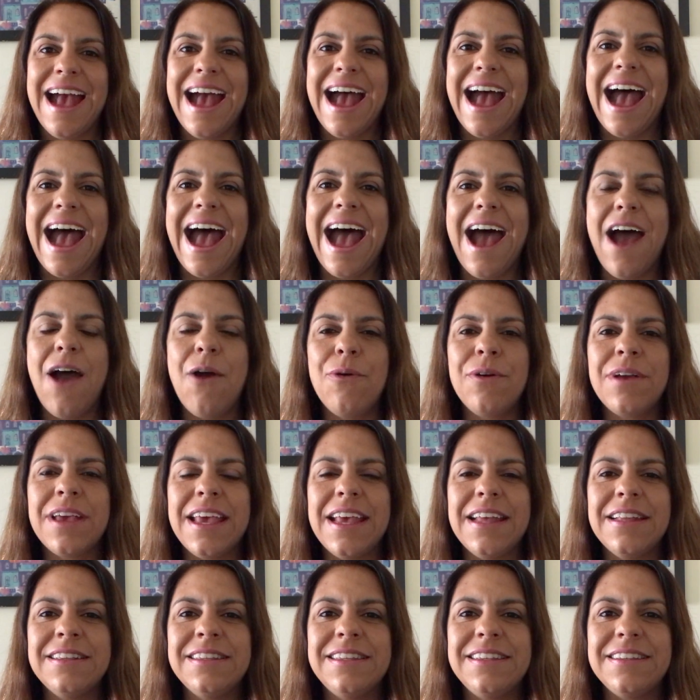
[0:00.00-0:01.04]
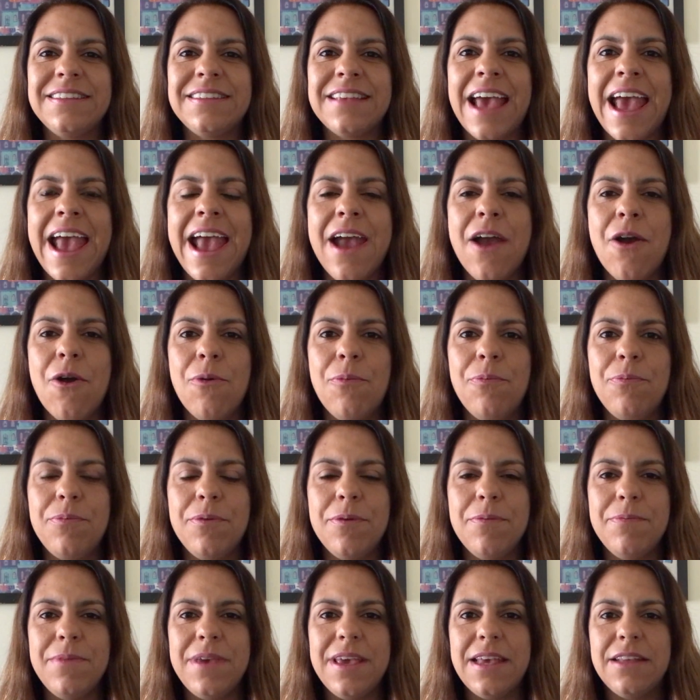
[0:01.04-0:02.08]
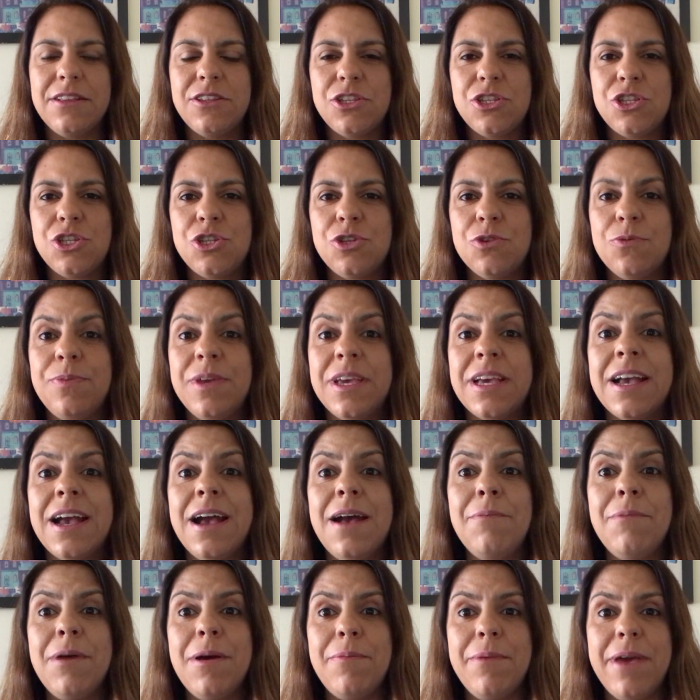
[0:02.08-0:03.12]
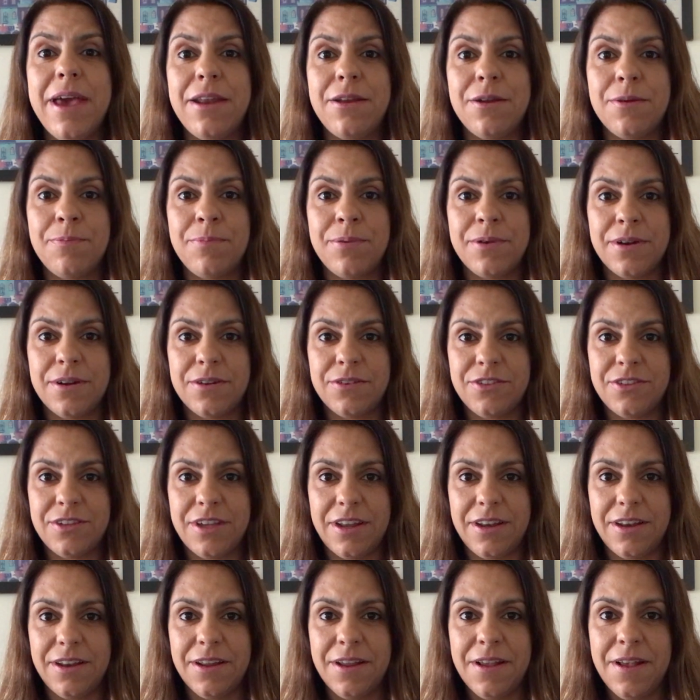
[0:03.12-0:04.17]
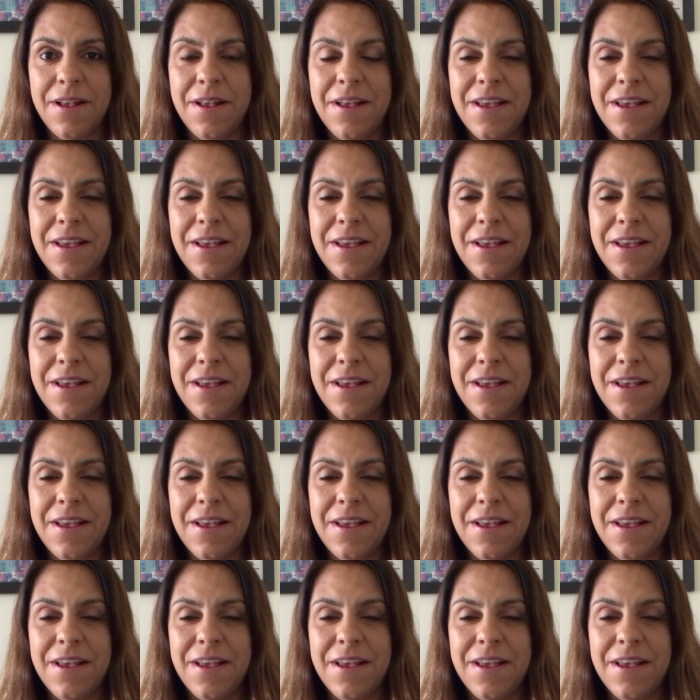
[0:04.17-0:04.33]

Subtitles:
How can this help me to become a better person?